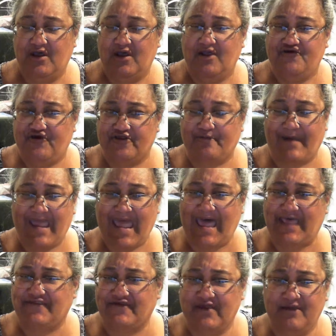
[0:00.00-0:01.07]
just by
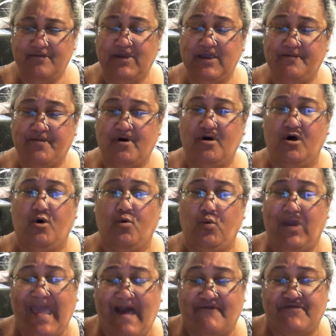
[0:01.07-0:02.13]
asking people.
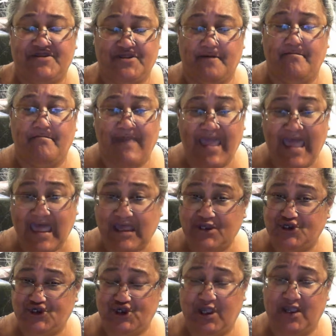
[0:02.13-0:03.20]
We have to demand
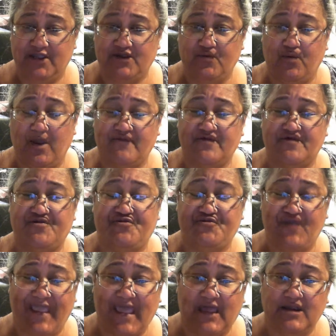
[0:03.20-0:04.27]
change. We have to
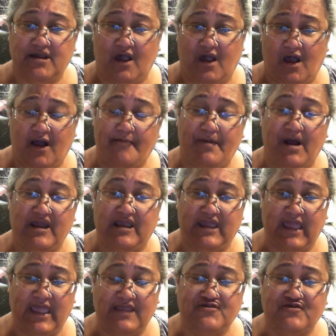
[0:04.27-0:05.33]
stand up
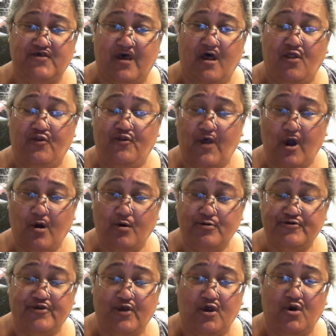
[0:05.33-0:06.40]
against
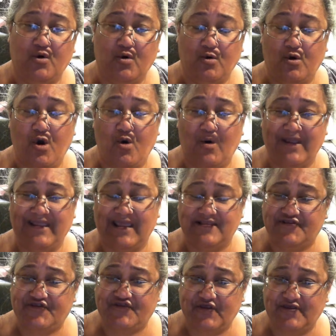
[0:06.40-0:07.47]
those who go
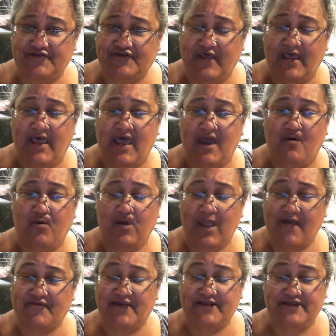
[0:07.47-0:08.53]
against us, and we
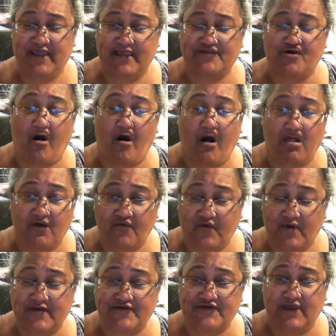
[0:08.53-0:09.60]
have to, it takes all of us